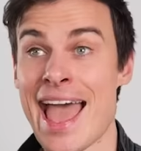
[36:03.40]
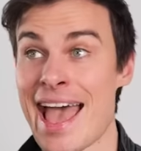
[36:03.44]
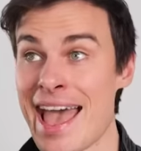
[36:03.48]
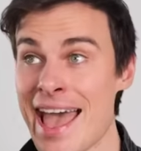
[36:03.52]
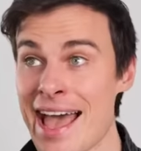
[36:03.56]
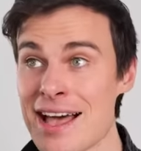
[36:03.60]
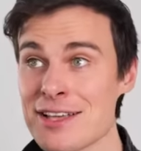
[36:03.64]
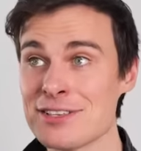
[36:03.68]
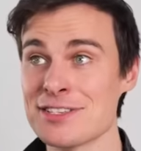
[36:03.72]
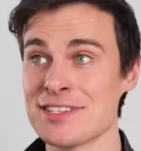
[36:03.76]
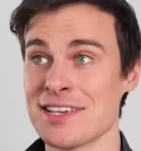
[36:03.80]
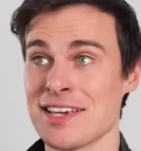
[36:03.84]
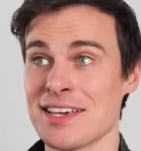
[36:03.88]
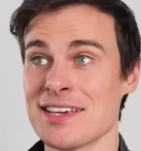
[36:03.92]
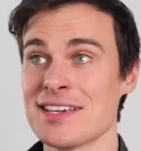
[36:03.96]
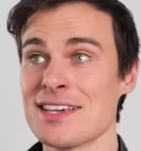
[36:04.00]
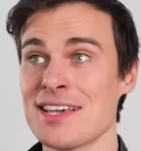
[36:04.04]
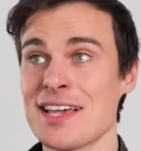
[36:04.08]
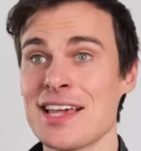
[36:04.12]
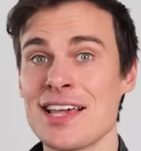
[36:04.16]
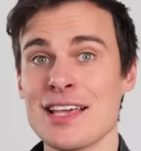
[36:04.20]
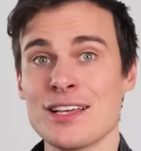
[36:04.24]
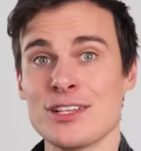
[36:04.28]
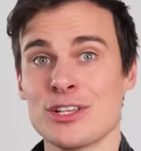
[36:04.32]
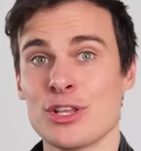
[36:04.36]

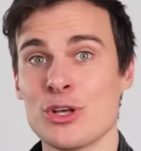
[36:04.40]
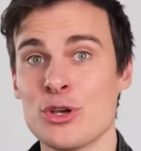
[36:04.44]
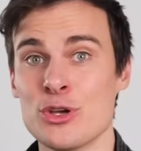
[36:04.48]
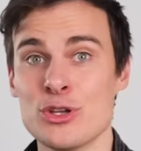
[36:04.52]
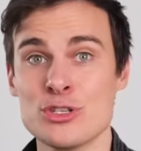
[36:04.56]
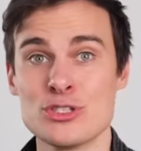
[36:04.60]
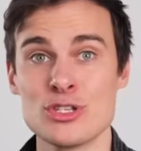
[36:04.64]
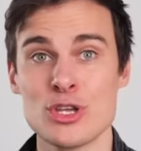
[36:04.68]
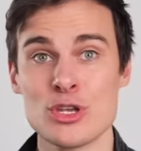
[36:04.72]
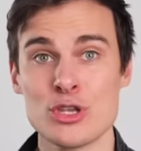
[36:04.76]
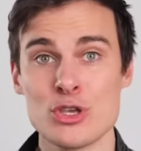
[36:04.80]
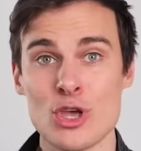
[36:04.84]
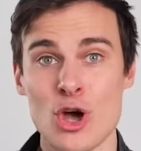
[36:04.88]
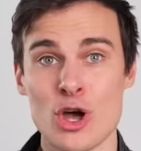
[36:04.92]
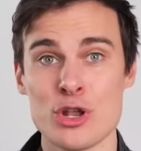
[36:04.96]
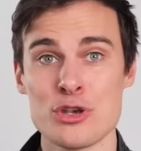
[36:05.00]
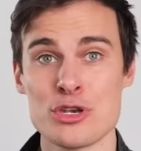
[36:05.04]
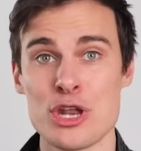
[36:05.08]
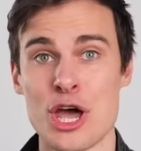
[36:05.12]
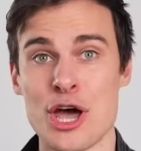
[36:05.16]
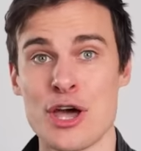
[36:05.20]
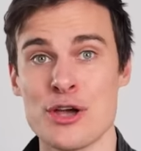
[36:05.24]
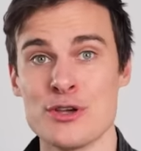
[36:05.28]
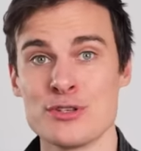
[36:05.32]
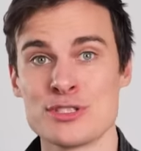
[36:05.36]
Housing includes
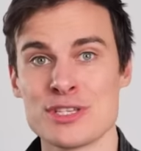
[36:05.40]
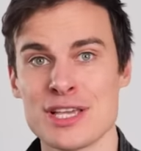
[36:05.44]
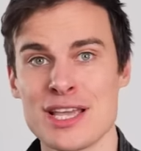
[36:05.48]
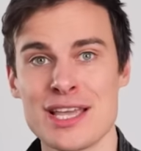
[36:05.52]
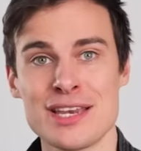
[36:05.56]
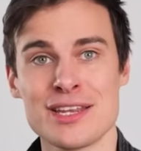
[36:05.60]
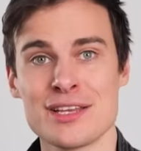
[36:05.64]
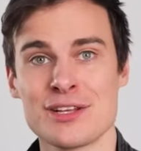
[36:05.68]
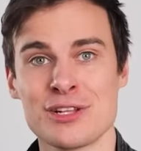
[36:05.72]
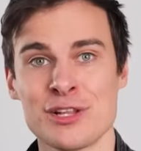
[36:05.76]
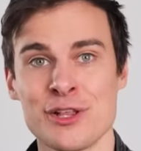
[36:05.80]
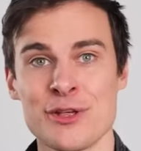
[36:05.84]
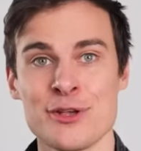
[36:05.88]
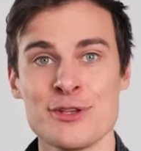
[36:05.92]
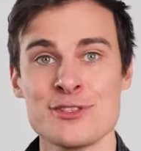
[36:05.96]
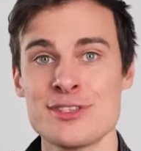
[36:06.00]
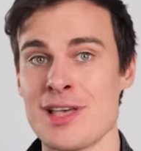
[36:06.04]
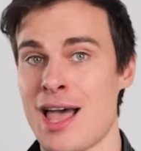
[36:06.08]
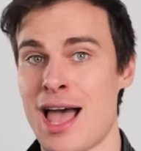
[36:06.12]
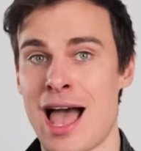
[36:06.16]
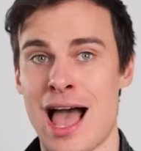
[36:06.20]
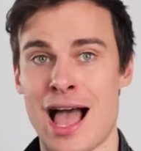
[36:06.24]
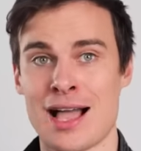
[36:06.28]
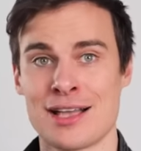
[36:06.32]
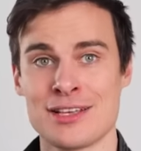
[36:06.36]
condos. It includes
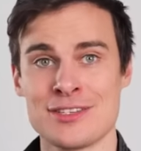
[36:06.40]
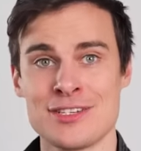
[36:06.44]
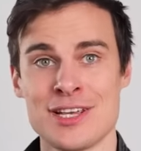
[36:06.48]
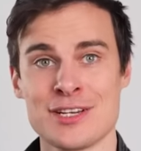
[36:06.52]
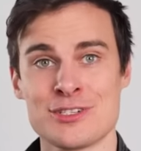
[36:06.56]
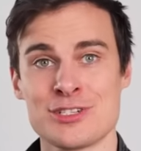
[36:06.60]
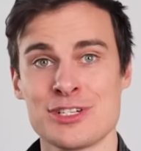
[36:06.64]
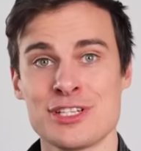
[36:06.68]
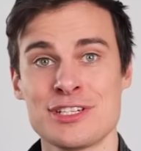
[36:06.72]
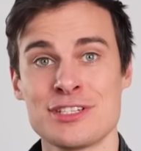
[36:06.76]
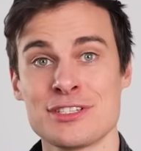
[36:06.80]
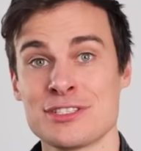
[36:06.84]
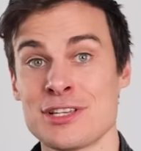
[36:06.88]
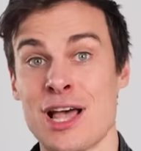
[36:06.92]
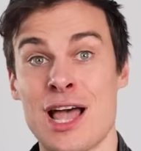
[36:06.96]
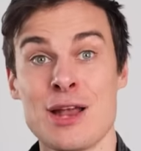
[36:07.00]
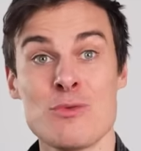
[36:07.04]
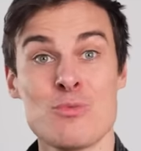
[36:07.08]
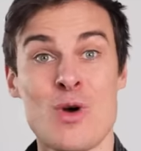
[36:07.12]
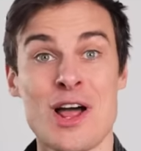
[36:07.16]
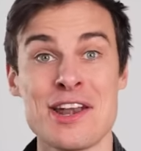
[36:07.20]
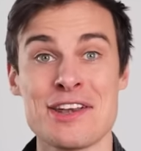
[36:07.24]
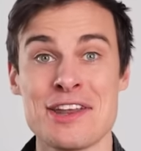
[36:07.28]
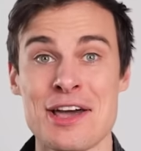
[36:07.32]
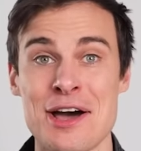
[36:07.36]
architecturally
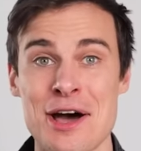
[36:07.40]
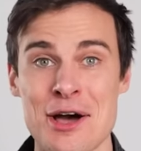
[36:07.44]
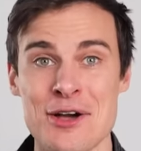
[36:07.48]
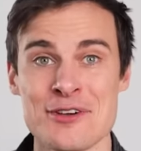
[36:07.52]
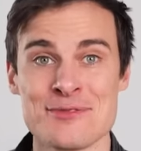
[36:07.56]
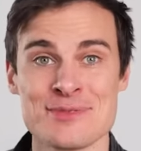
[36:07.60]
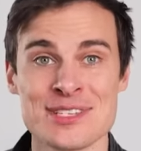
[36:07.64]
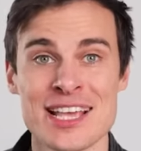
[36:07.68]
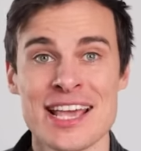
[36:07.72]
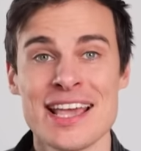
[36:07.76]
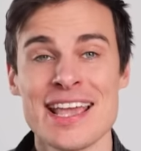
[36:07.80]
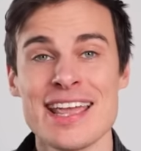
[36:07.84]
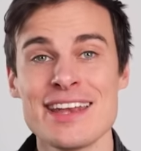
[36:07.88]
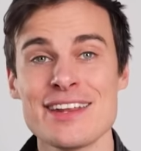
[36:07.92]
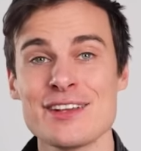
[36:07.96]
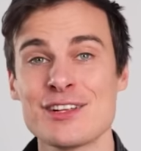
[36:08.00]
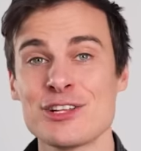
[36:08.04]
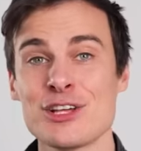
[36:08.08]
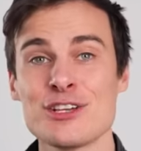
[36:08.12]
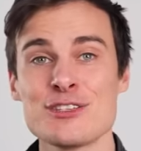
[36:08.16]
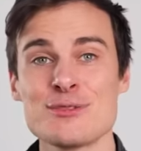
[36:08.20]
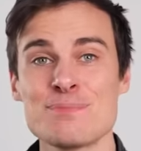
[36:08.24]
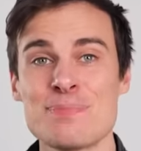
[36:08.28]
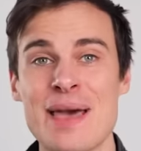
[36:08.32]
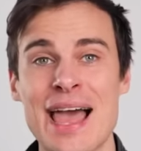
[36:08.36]
designed wonder homes. It
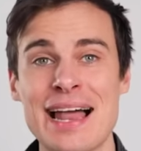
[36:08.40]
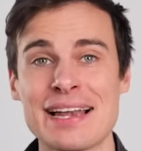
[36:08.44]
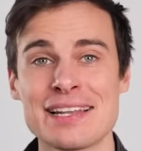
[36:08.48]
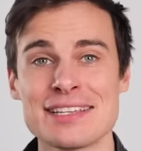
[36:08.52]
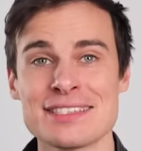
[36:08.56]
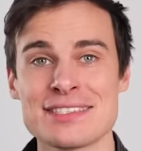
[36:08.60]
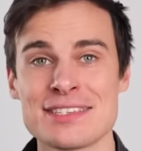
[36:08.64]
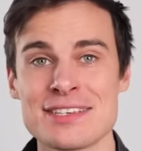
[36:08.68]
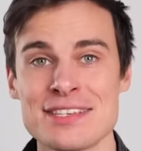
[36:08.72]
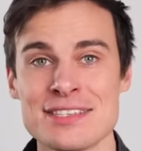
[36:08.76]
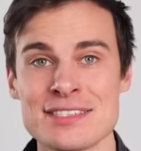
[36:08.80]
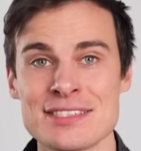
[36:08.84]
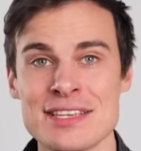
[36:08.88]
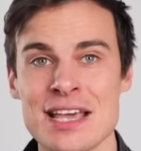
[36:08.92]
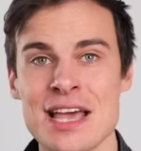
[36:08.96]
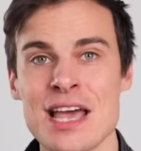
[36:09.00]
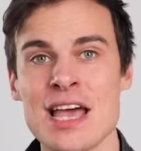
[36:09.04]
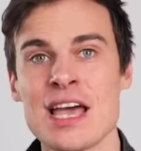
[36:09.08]
includes palaces.